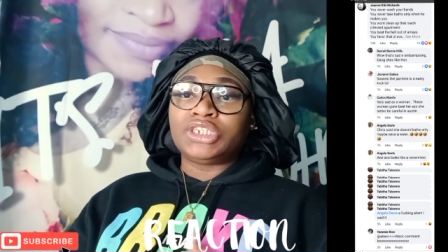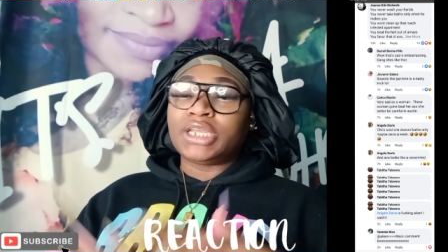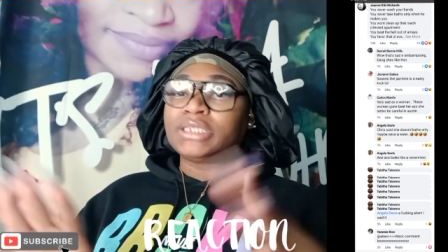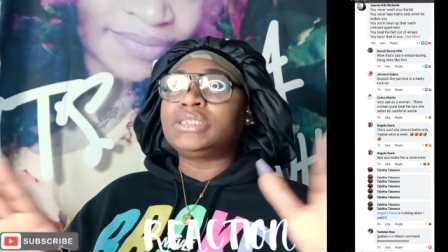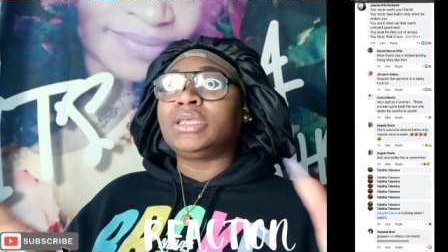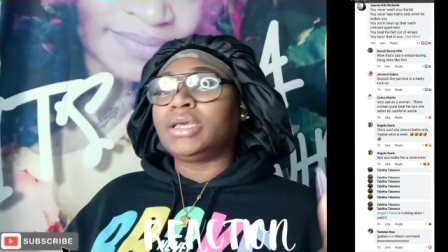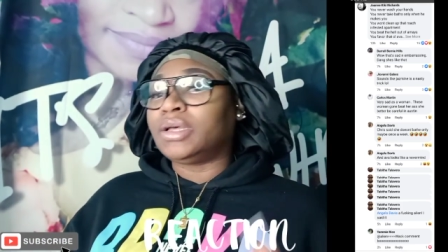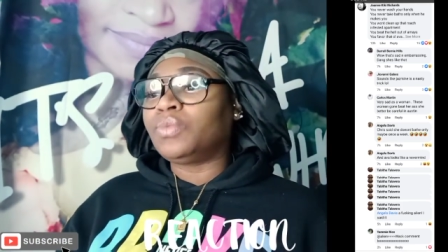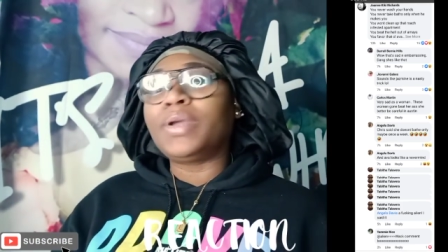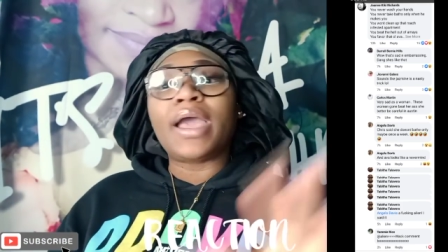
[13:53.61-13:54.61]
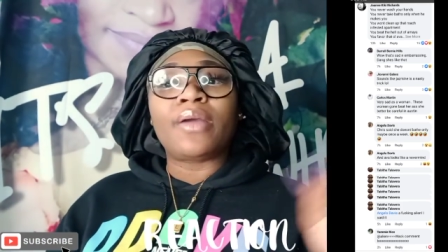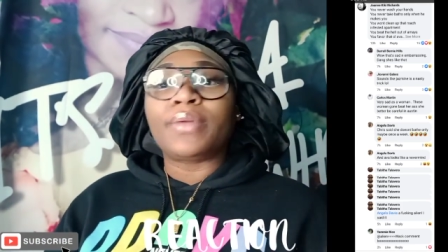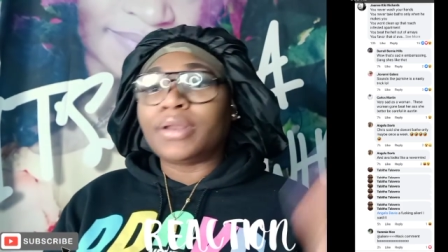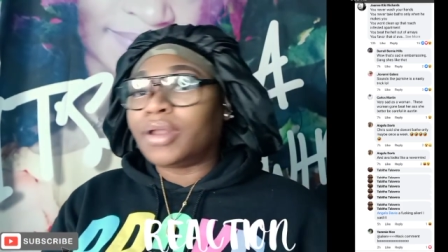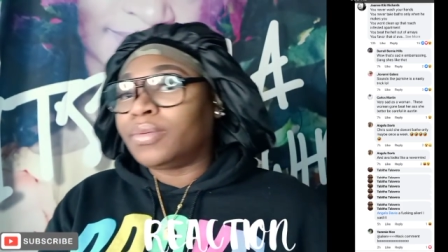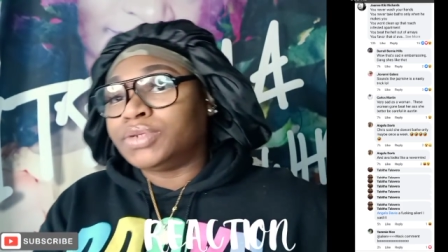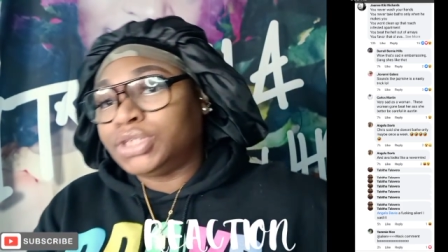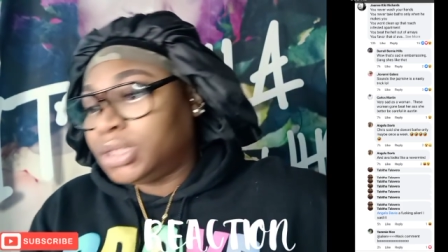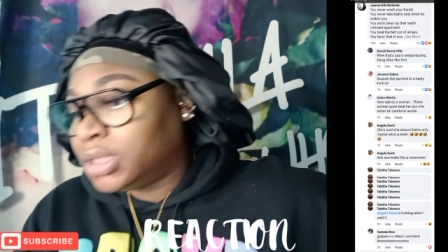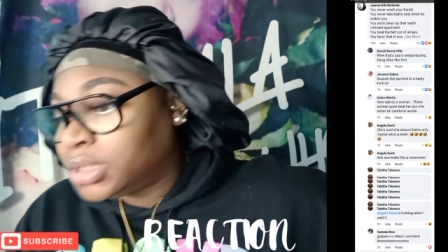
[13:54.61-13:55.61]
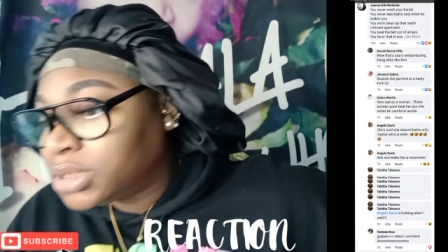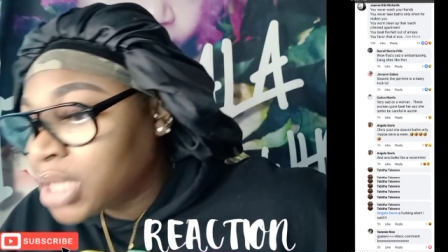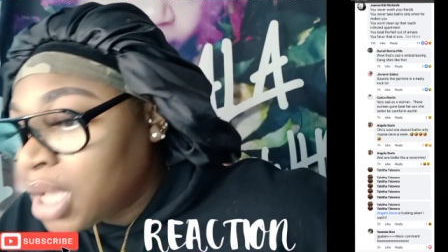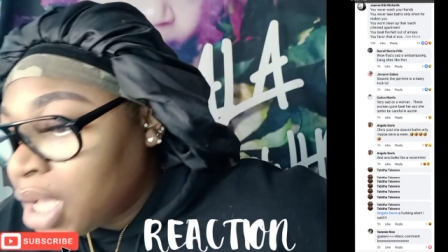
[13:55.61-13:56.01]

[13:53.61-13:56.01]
just yeah we already know what she is